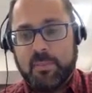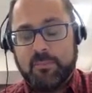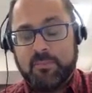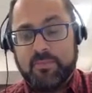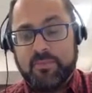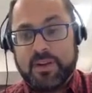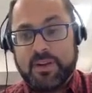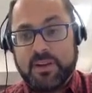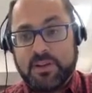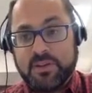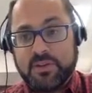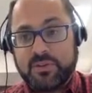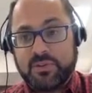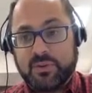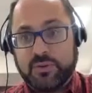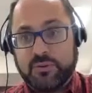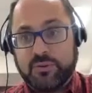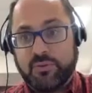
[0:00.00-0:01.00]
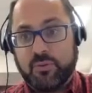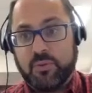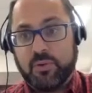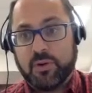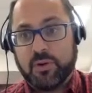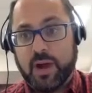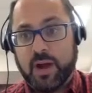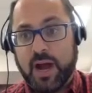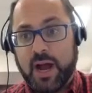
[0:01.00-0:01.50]
very useful
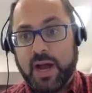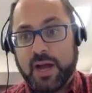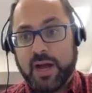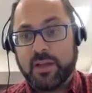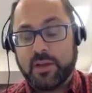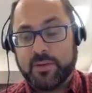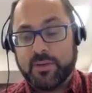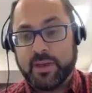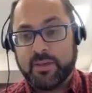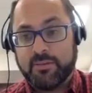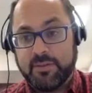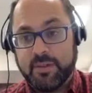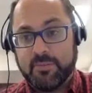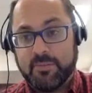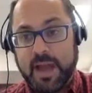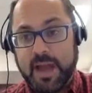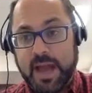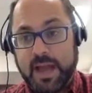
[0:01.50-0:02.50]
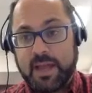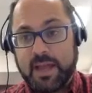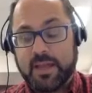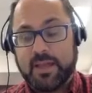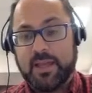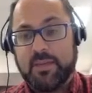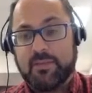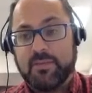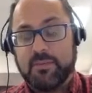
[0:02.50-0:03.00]
for ongoing feedback,
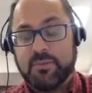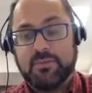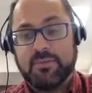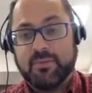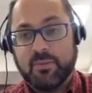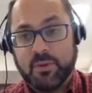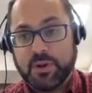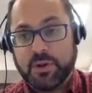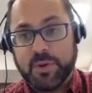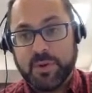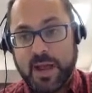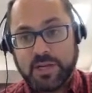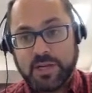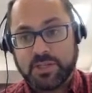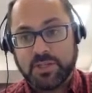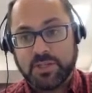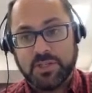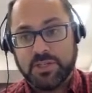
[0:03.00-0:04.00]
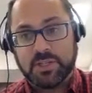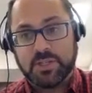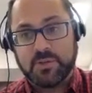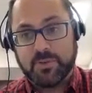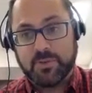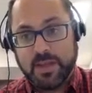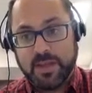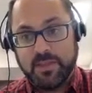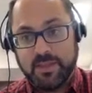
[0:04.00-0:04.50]
even before you actually just
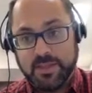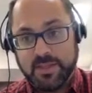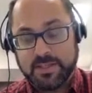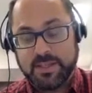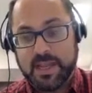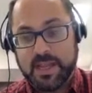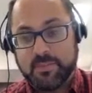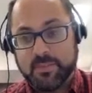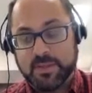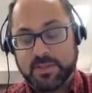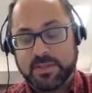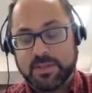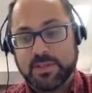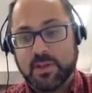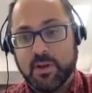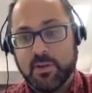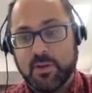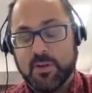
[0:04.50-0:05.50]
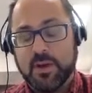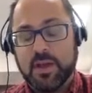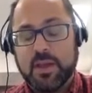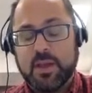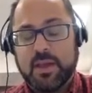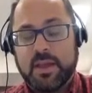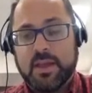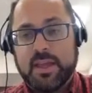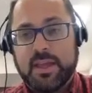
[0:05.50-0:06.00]
grade the assignment. So
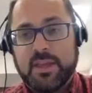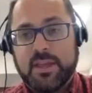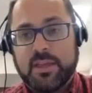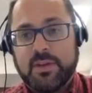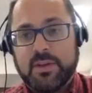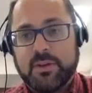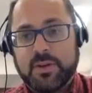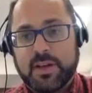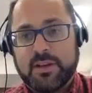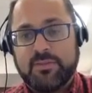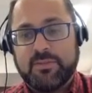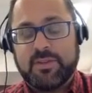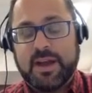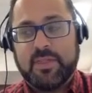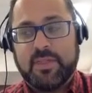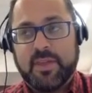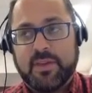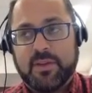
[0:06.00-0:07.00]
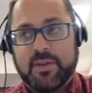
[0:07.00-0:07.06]
you're going to find that